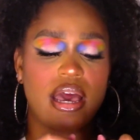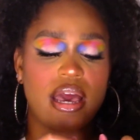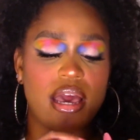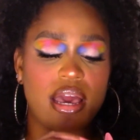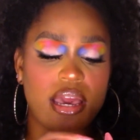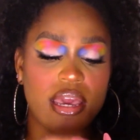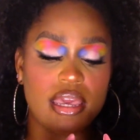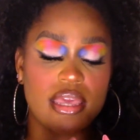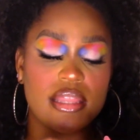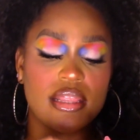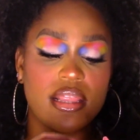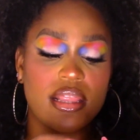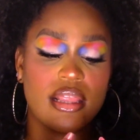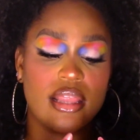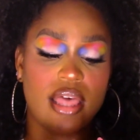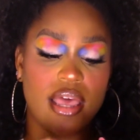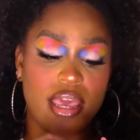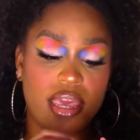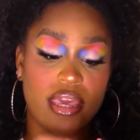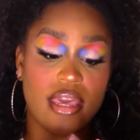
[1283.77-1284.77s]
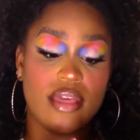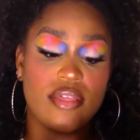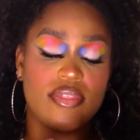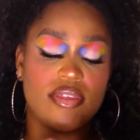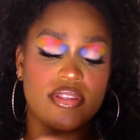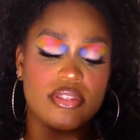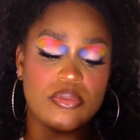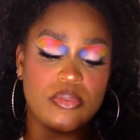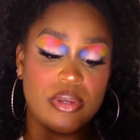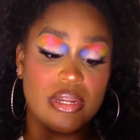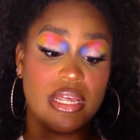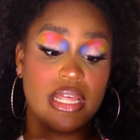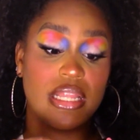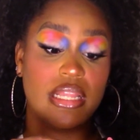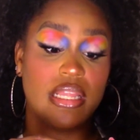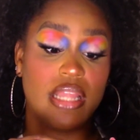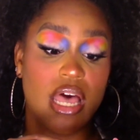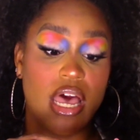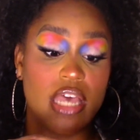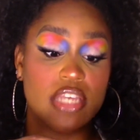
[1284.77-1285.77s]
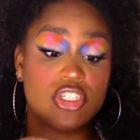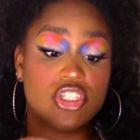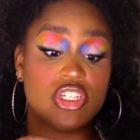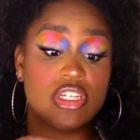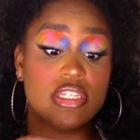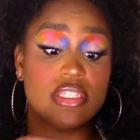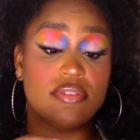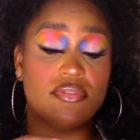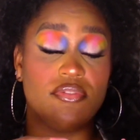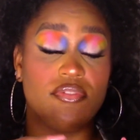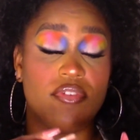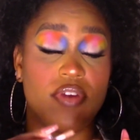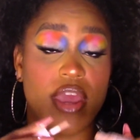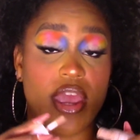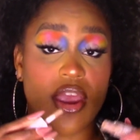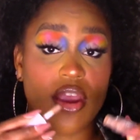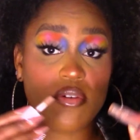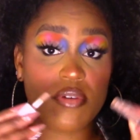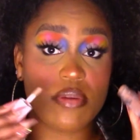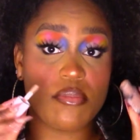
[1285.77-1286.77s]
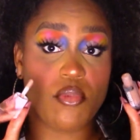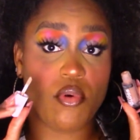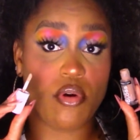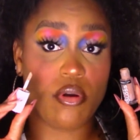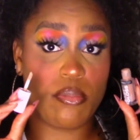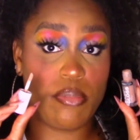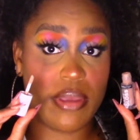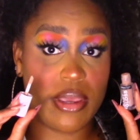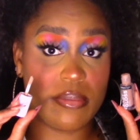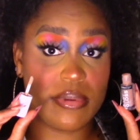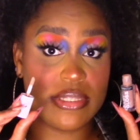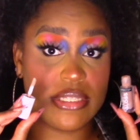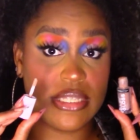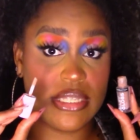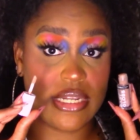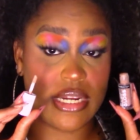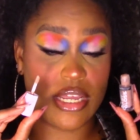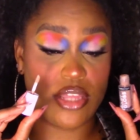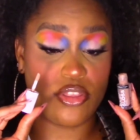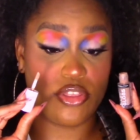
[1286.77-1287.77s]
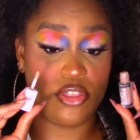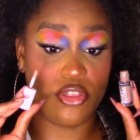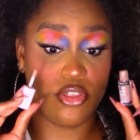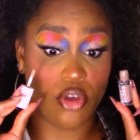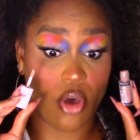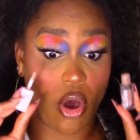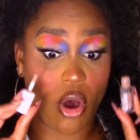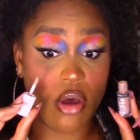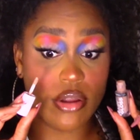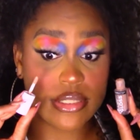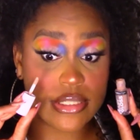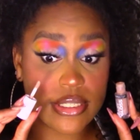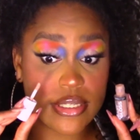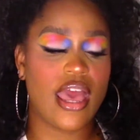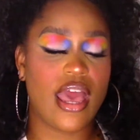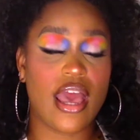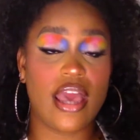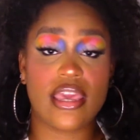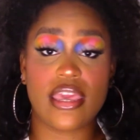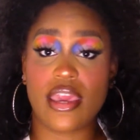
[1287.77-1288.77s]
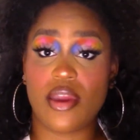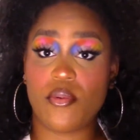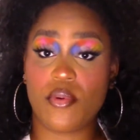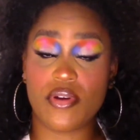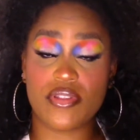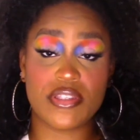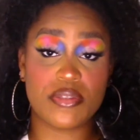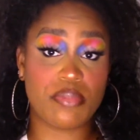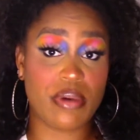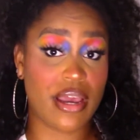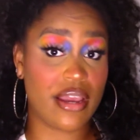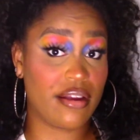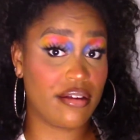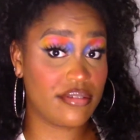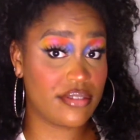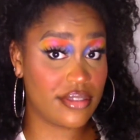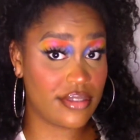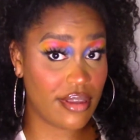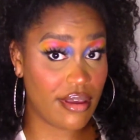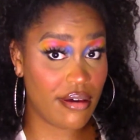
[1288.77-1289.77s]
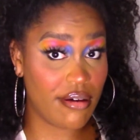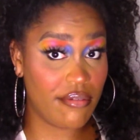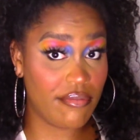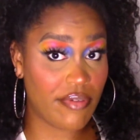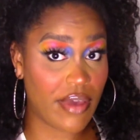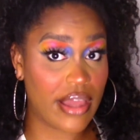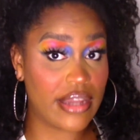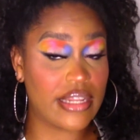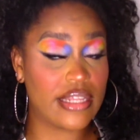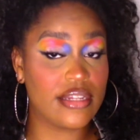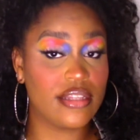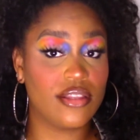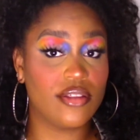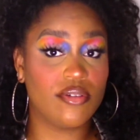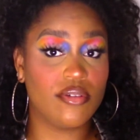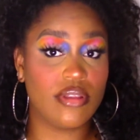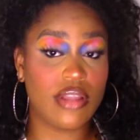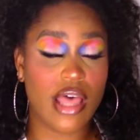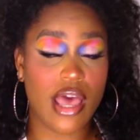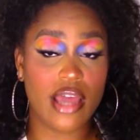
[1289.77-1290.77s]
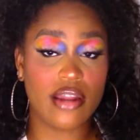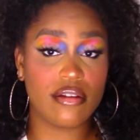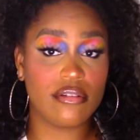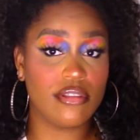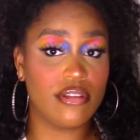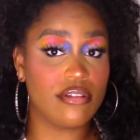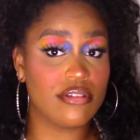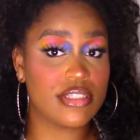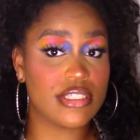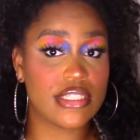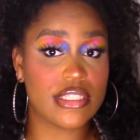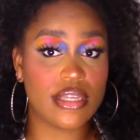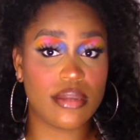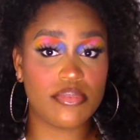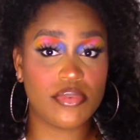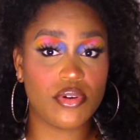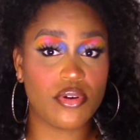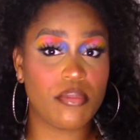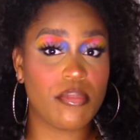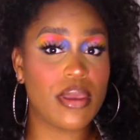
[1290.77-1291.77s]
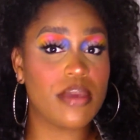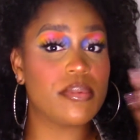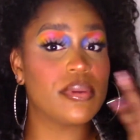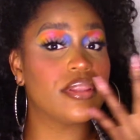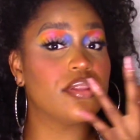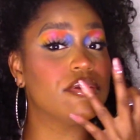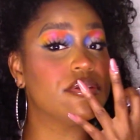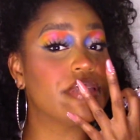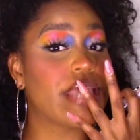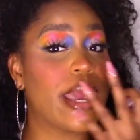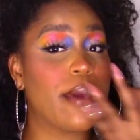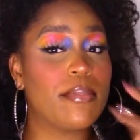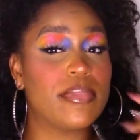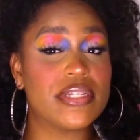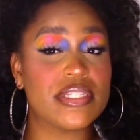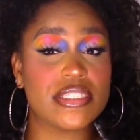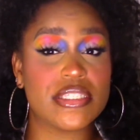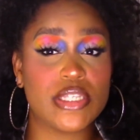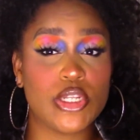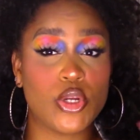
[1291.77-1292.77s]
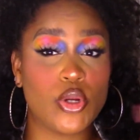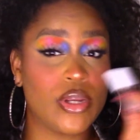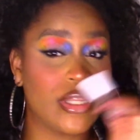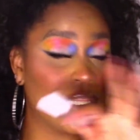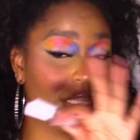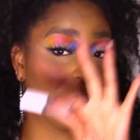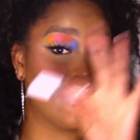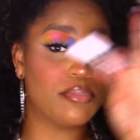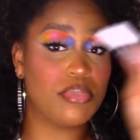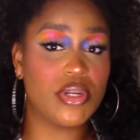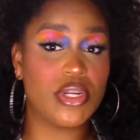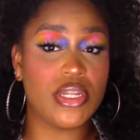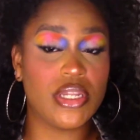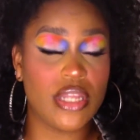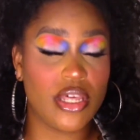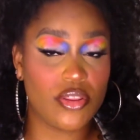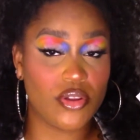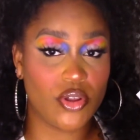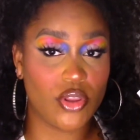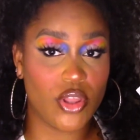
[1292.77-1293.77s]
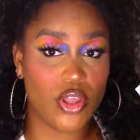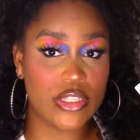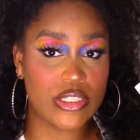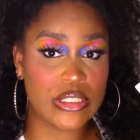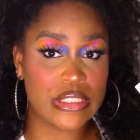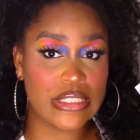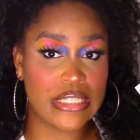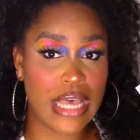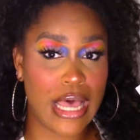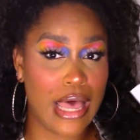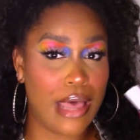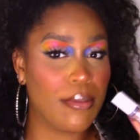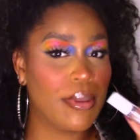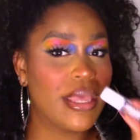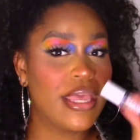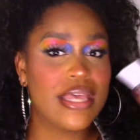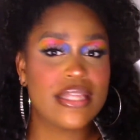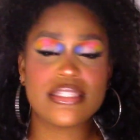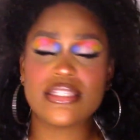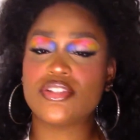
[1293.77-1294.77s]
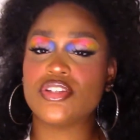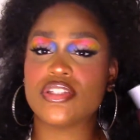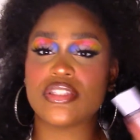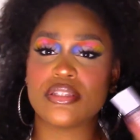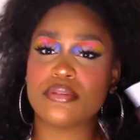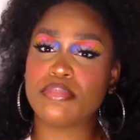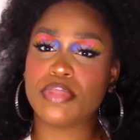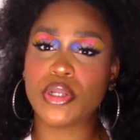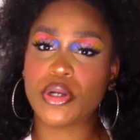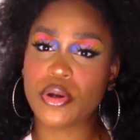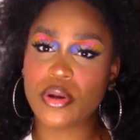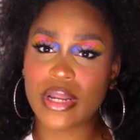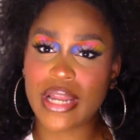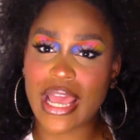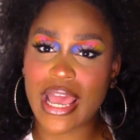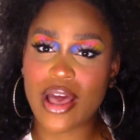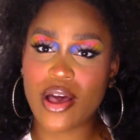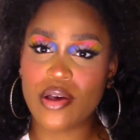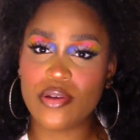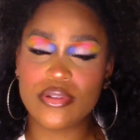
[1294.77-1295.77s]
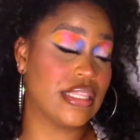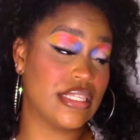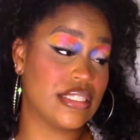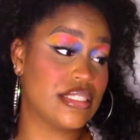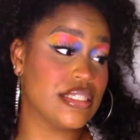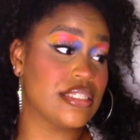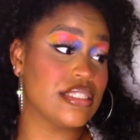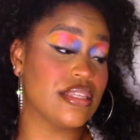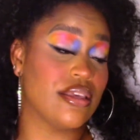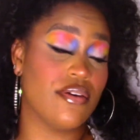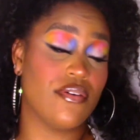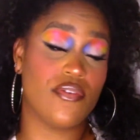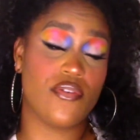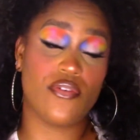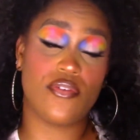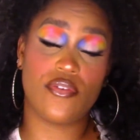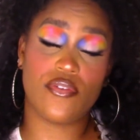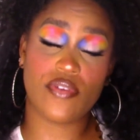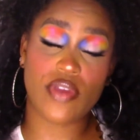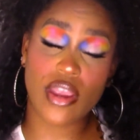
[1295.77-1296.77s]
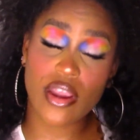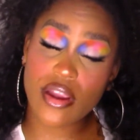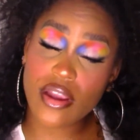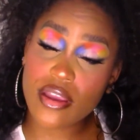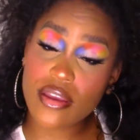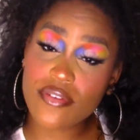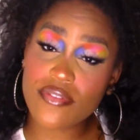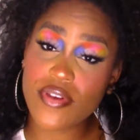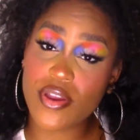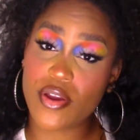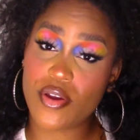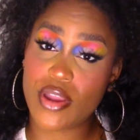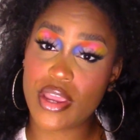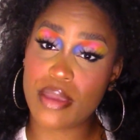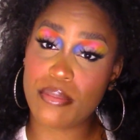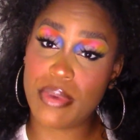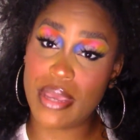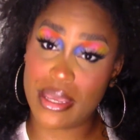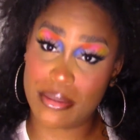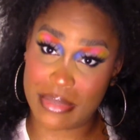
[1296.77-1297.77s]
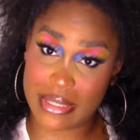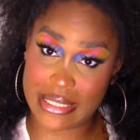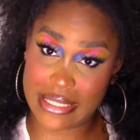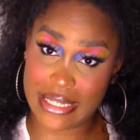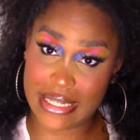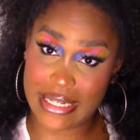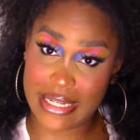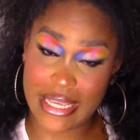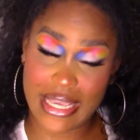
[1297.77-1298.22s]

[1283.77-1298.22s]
I like this one a lot. She's very more pigmented than I thought. I can't wear this by herself. I need a little liner, a little something, or maybe a little dab in the center and then put another gloss on top to just blur it out. This is very, very pigmented.